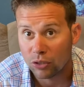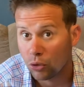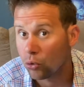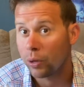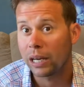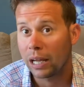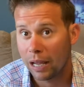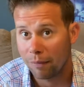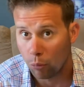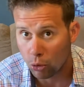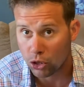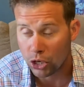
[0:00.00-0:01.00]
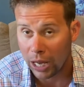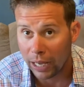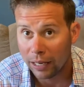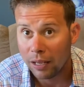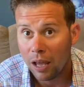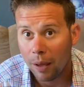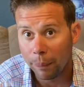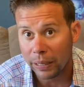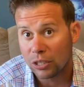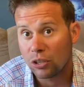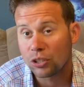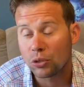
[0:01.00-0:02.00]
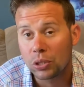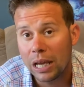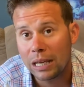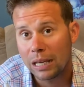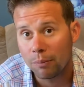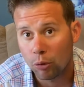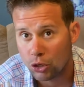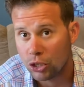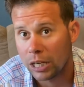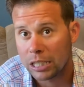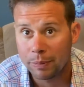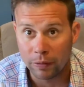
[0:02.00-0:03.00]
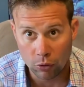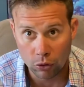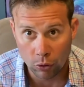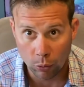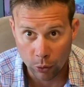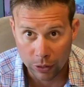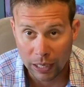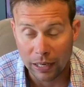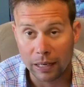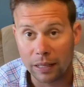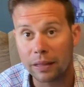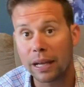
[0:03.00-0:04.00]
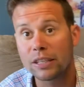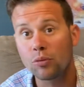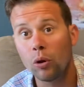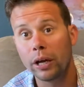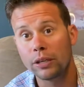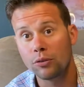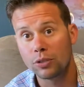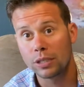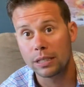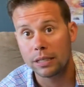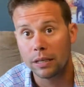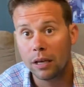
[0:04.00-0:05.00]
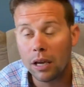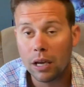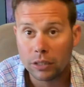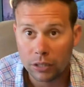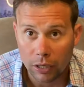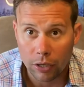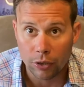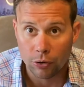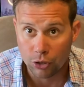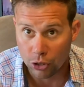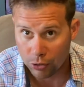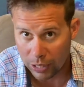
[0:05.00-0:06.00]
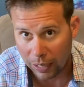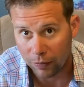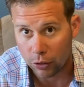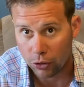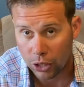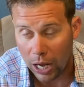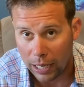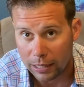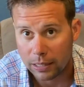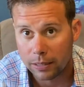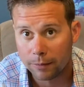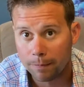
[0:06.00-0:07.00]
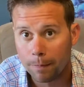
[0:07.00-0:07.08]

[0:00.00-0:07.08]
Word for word: So great, I have more shot, but it's also taking more shot to be able to do the work that I need. That's why you see duck hunters use heavier shots.